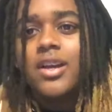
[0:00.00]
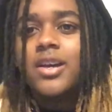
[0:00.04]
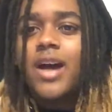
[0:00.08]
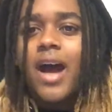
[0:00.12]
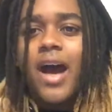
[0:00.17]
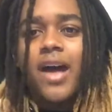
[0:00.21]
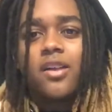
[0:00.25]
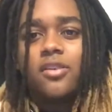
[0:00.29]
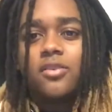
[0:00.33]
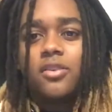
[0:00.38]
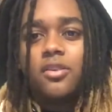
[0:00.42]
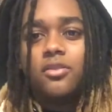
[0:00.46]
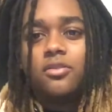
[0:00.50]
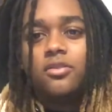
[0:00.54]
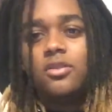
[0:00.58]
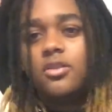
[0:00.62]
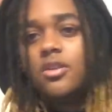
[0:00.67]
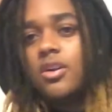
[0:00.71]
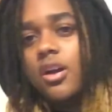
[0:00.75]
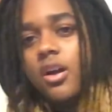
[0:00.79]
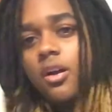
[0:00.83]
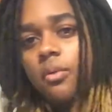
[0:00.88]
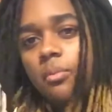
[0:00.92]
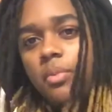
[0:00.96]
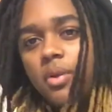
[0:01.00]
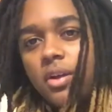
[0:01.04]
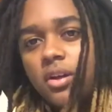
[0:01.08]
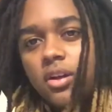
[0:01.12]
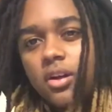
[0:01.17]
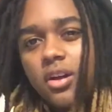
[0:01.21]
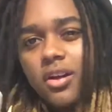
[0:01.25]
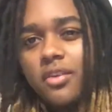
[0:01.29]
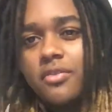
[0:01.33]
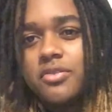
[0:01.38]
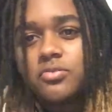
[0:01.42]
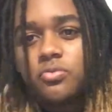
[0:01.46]
I don't know. But
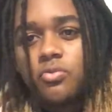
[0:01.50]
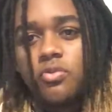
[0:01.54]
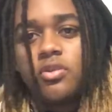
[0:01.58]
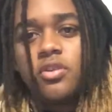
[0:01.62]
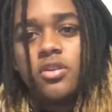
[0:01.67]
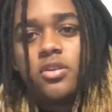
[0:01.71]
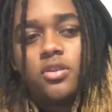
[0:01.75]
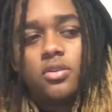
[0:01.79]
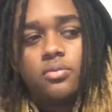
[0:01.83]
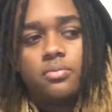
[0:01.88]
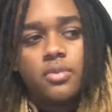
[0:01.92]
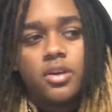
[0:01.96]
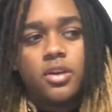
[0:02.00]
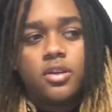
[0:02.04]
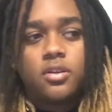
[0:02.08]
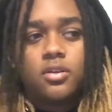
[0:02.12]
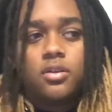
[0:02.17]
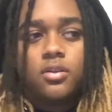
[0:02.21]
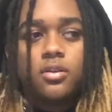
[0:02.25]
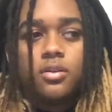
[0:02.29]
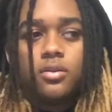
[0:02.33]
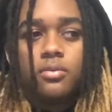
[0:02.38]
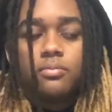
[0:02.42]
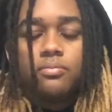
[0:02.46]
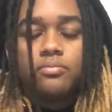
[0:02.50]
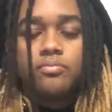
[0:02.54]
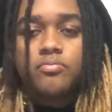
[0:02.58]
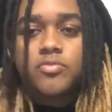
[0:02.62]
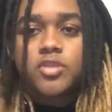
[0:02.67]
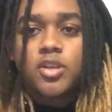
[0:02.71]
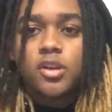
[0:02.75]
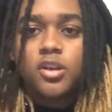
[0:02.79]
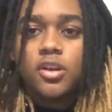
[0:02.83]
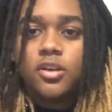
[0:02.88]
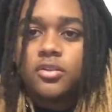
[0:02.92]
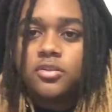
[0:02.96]
it was one of them, and
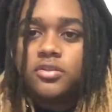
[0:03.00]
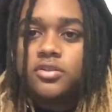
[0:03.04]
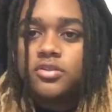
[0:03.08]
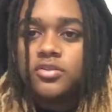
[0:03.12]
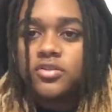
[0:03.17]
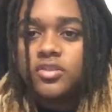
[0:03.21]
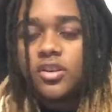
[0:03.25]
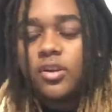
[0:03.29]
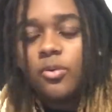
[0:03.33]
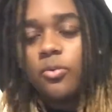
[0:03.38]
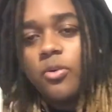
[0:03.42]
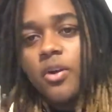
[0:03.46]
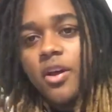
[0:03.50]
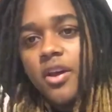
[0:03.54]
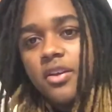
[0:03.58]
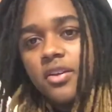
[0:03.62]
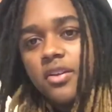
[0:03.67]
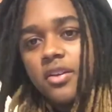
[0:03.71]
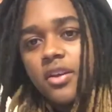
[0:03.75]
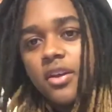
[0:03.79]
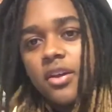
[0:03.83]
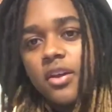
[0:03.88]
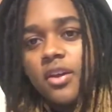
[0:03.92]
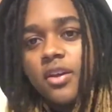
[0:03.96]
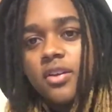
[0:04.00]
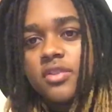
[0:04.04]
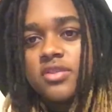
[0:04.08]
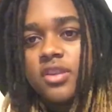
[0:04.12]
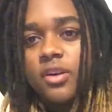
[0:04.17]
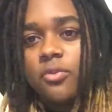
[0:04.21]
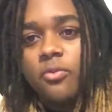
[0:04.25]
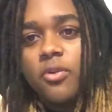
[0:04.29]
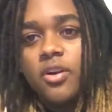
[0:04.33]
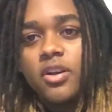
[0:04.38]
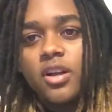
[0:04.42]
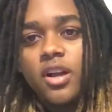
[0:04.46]
so
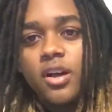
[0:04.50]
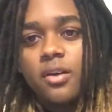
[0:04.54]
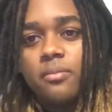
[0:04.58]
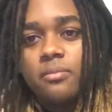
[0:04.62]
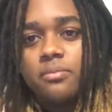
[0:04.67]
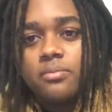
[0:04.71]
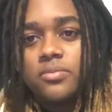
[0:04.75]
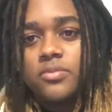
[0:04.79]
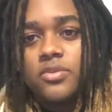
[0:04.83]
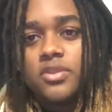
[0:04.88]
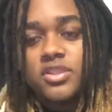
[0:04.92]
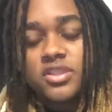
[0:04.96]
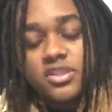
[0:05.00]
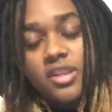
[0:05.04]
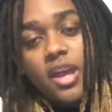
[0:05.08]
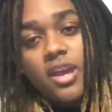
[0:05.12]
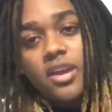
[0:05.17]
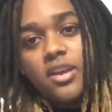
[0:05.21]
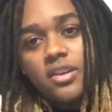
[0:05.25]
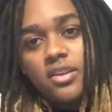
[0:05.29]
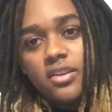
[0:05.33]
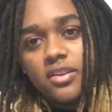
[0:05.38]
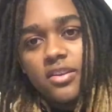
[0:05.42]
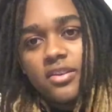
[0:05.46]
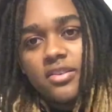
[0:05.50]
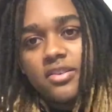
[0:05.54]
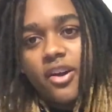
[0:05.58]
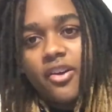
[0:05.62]
one of them stayed.